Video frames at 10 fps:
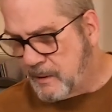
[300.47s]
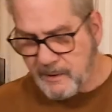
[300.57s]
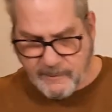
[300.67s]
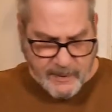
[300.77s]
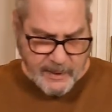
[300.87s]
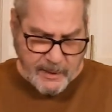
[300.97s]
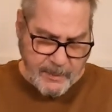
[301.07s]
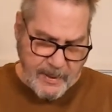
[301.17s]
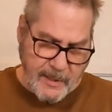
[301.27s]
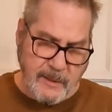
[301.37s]
this vanilla
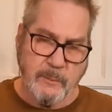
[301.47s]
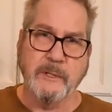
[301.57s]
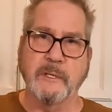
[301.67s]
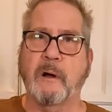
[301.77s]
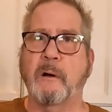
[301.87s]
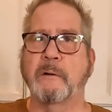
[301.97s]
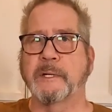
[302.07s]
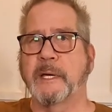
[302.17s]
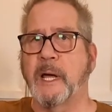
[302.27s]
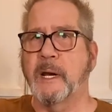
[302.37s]
paste, which is hard
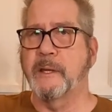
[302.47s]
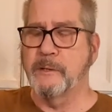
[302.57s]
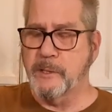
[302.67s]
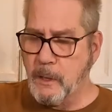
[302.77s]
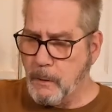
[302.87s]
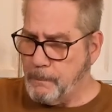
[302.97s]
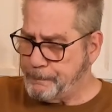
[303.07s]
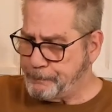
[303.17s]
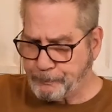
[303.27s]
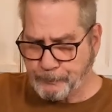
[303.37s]
to get out of the jar.
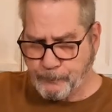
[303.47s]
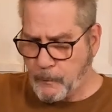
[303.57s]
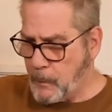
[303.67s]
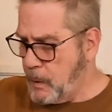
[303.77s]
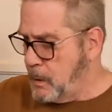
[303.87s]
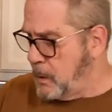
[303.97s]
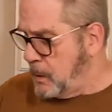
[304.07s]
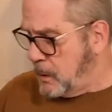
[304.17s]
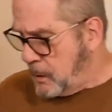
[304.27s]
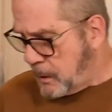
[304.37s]

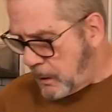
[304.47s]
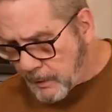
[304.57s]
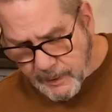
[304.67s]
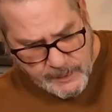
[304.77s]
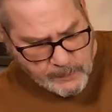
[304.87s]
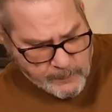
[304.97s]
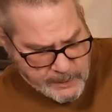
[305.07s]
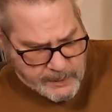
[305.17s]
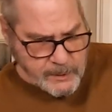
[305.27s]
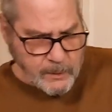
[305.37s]
All right, so we're going to